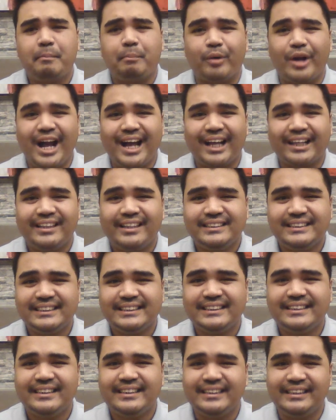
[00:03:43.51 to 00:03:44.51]
practice
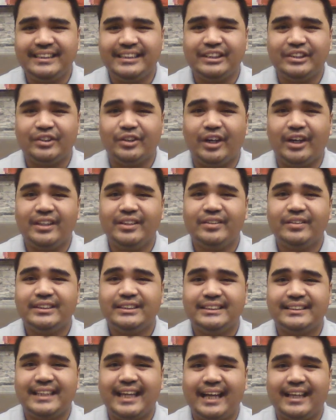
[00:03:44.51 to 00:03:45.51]
is the key to
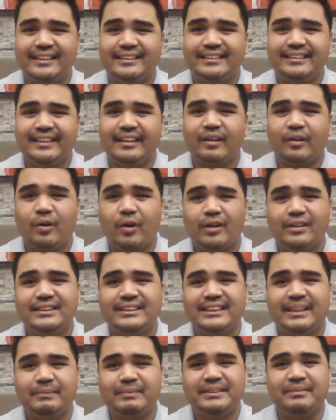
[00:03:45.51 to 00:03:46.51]
understand the
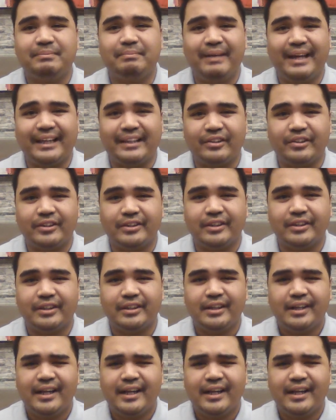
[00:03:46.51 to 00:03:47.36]
concepts better